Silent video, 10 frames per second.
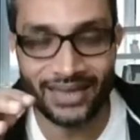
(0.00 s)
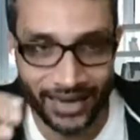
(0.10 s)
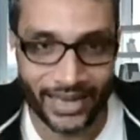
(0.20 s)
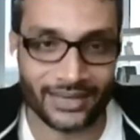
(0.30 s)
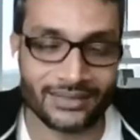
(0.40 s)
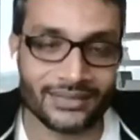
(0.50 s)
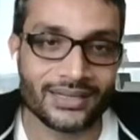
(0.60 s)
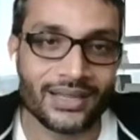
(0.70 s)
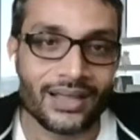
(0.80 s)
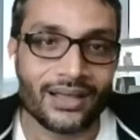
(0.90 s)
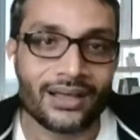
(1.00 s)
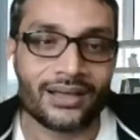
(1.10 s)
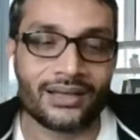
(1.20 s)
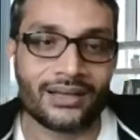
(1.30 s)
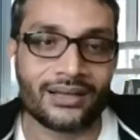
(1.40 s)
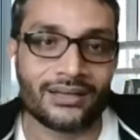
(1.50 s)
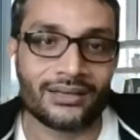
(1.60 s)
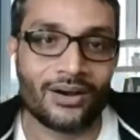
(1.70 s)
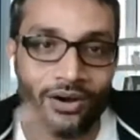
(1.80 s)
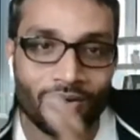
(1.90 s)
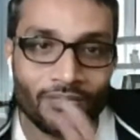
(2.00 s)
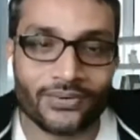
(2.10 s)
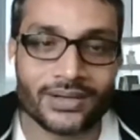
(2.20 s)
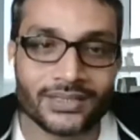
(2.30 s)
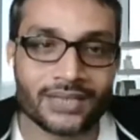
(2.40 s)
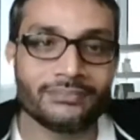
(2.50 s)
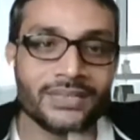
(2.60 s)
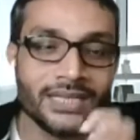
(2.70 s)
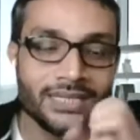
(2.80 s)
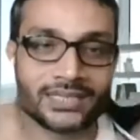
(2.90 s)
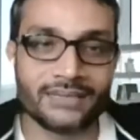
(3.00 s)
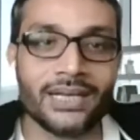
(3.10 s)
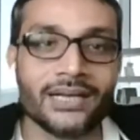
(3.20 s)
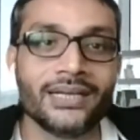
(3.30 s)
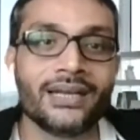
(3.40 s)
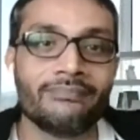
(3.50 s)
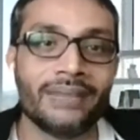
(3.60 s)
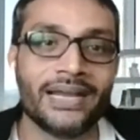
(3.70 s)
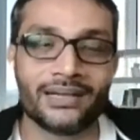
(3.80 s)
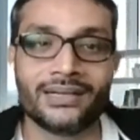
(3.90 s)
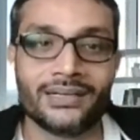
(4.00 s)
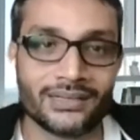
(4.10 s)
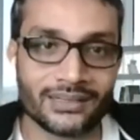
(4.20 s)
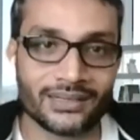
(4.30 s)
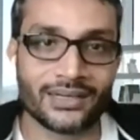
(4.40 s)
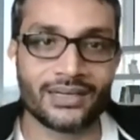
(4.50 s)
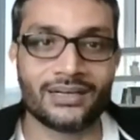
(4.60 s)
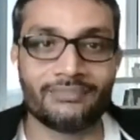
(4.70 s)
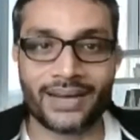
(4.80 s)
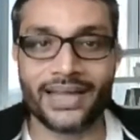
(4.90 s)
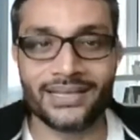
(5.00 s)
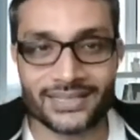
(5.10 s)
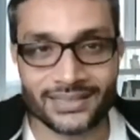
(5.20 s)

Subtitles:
can offer something similar in a better price,